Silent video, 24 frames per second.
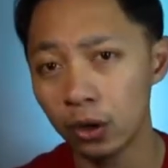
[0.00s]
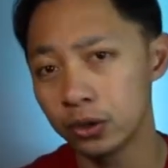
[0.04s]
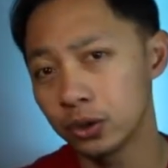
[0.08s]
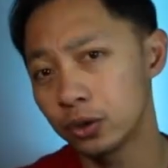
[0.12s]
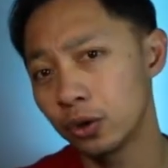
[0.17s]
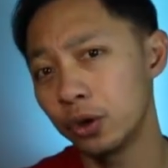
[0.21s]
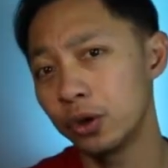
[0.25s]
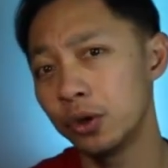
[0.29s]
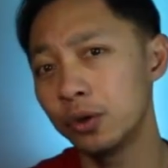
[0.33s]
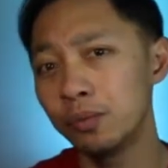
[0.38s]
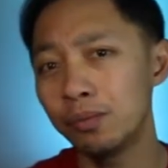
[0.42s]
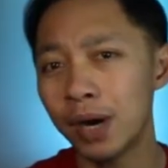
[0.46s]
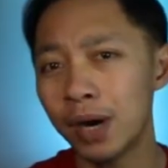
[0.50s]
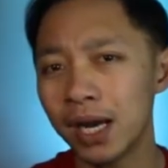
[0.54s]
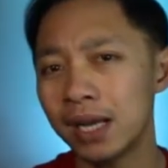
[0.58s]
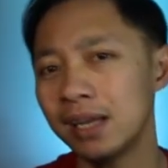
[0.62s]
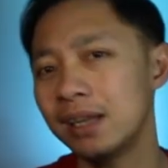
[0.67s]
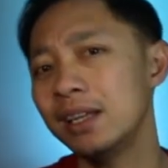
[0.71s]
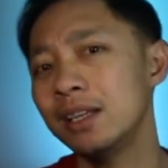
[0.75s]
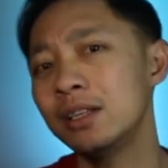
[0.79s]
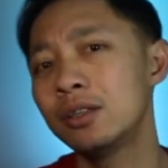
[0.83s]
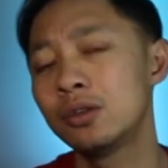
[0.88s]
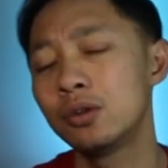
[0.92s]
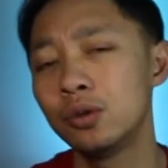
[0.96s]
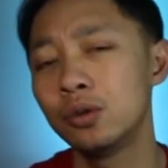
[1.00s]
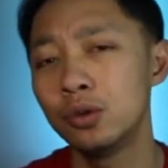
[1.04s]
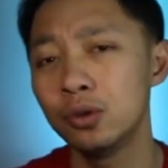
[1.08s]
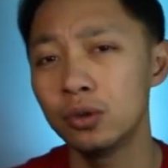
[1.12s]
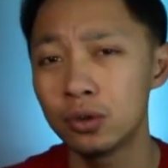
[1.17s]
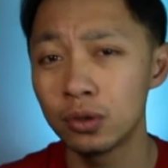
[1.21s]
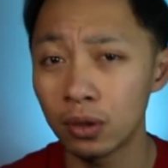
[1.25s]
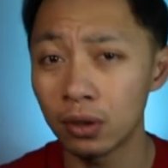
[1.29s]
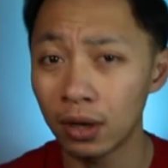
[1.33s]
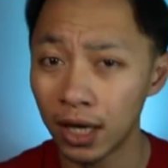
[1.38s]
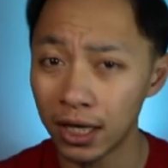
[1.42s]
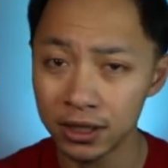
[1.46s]
So you might need to
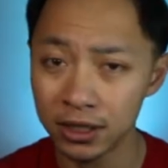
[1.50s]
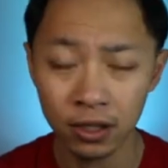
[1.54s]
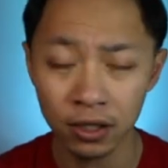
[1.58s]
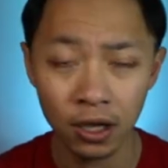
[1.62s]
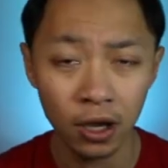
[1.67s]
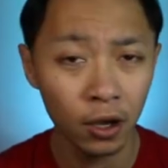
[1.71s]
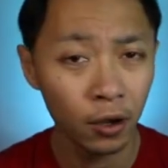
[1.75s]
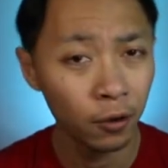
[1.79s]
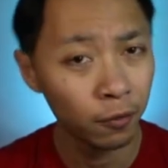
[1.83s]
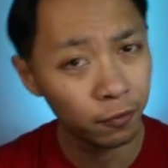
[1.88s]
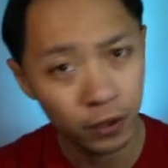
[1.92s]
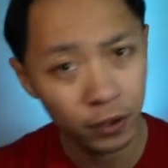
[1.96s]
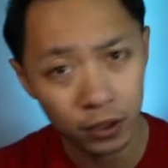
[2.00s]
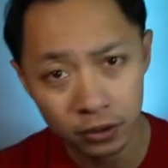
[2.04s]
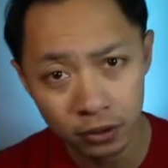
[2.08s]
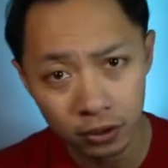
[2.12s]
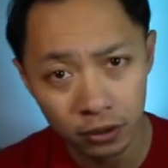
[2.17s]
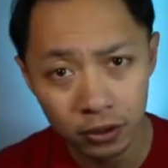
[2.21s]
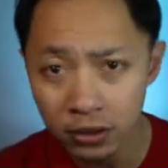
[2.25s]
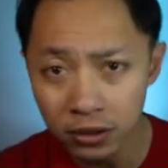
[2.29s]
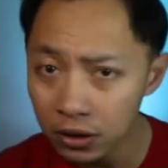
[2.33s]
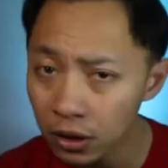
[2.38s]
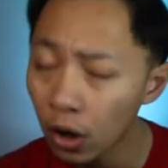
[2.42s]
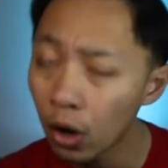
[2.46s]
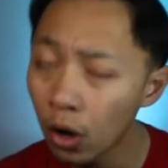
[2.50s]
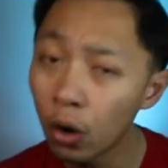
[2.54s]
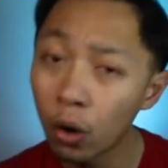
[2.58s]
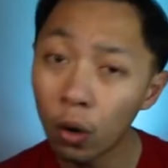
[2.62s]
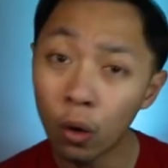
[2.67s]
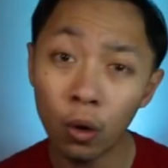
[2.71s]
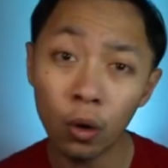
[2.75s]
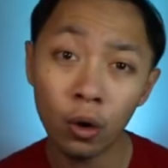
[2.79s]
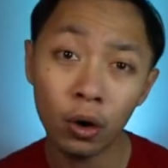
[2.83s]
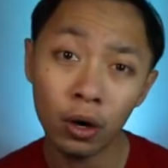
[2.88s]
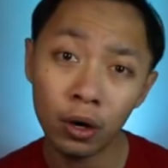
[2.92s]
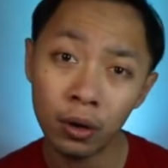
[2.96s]
utilize filters,
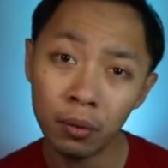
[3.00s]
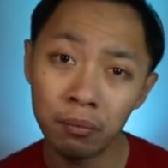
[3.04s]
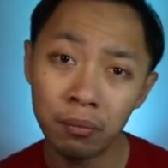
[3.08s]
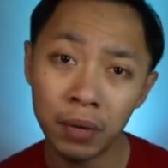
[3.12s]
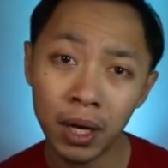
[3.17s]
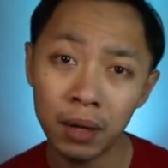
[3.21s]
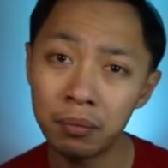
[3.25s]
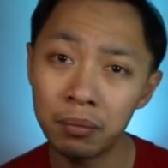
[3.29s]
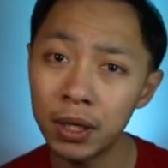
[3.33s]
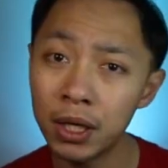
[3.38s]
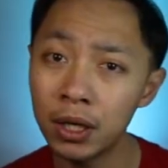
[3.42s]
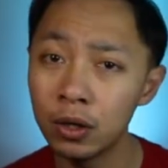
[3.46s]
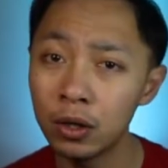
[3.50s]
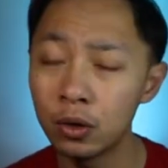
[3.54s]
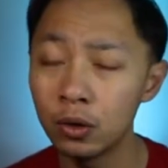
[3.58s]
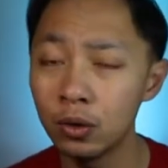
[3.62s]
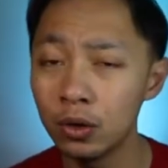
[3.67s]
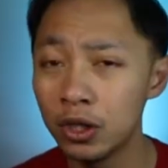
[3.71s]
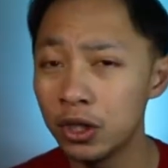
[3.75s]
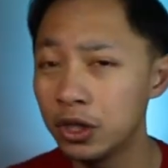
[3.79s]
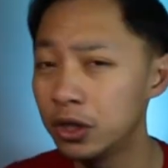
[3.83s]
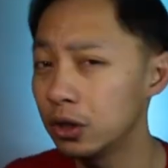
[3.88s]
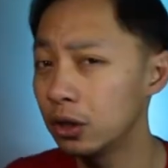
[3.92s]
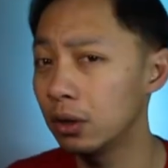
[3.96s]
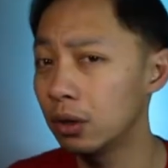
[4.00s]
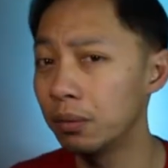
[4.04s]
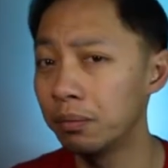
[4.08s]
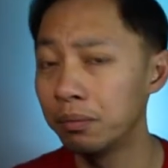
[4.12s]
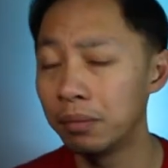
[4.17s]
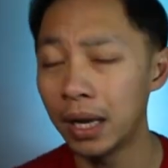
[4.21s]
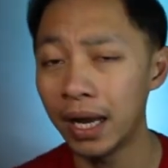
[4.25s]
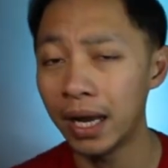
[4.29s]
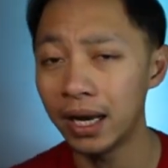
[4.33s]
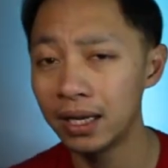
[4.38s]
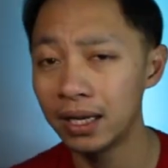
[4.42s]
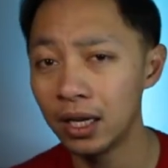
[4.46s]
or maybe do digital
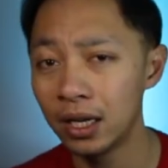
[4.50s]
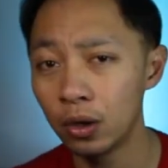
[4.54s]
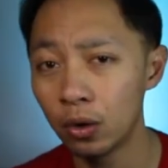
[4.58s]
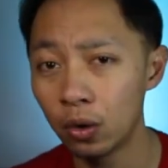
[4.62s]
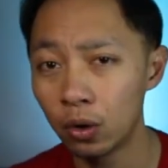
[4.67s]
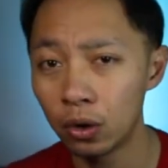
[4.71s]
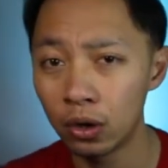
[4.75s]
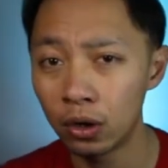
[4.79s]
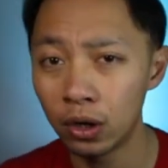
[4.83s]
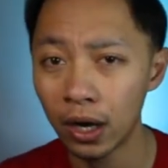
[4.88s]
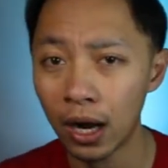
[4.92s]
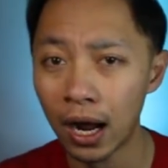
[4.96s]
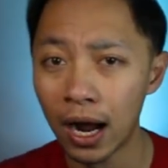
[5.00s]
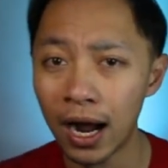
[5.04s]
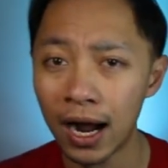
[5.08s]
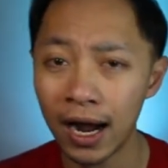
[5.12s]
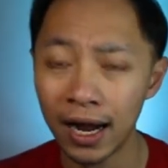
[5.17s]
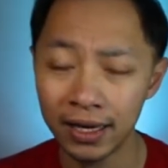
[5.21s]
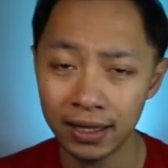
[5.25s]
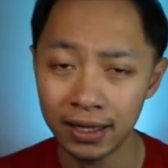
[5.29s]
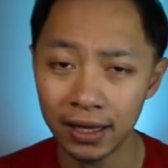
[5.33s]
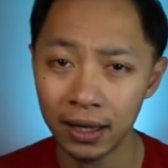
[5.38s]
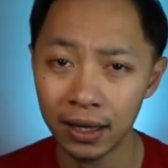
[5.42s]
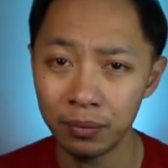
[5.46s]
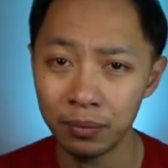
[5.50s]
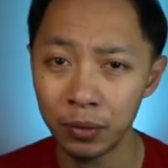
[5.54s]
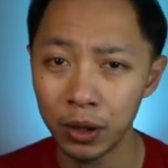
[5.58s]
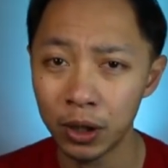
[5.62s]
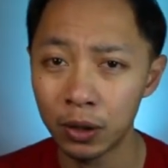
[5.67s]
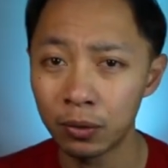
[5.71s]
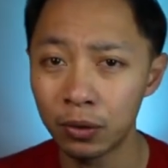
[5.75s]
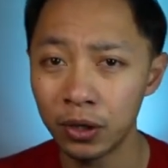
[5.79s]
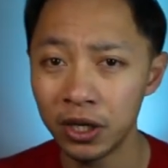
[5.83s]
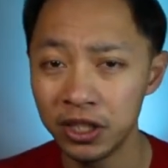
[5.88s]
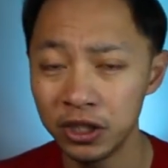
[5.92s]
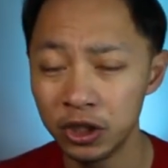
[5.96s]
blending or high dynamic
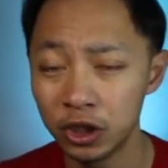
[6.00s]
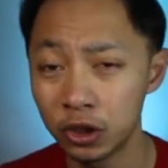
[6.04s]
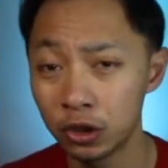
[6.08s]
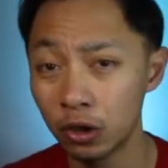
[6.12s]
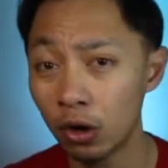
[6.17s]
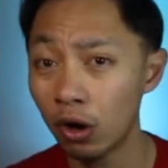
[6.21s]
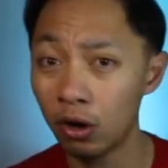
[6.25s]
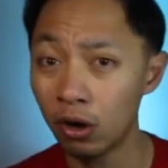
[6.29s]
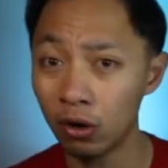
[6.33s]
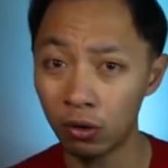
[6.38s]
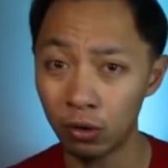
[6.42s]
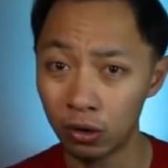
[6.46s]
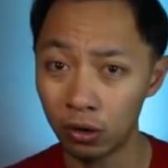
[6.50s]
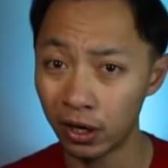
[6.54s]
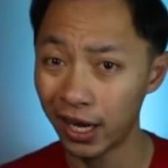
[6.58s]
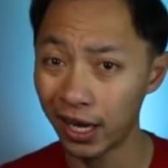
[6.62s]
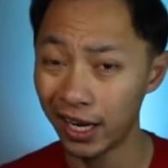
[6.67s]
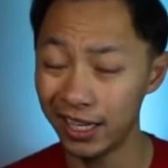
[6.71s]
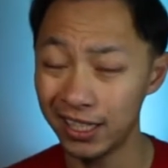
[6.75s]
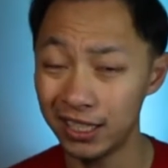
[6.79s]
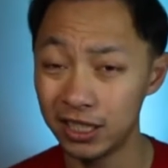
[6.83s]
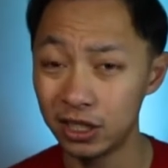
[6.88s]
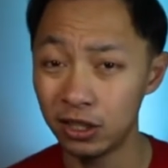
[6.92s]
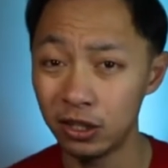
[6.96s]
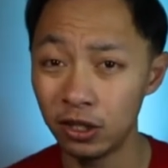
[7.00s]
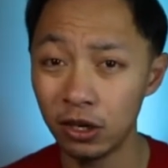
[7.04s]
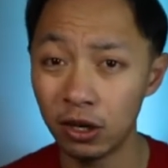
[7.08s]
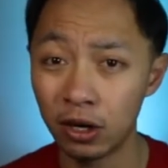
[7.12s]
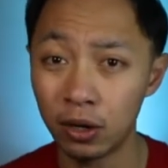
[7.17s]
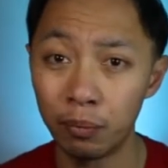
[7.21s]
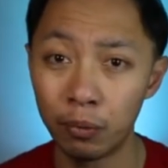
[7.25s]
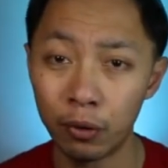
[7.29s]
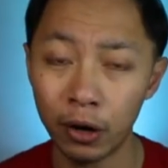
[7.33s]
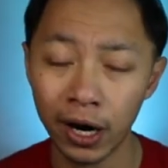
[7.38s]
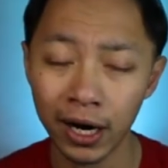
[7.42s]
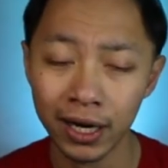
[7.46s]
range shot or H D R
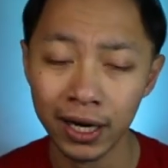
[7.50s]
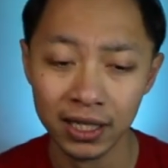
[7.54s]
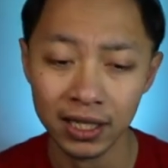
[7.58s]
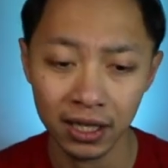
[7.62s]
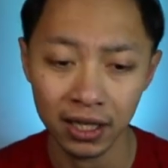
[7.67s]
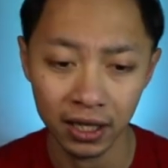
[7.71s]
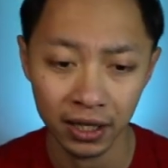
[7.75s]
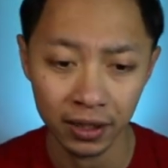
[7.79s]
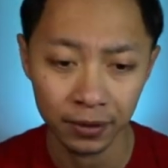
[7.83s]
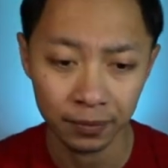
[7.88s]
bracketing.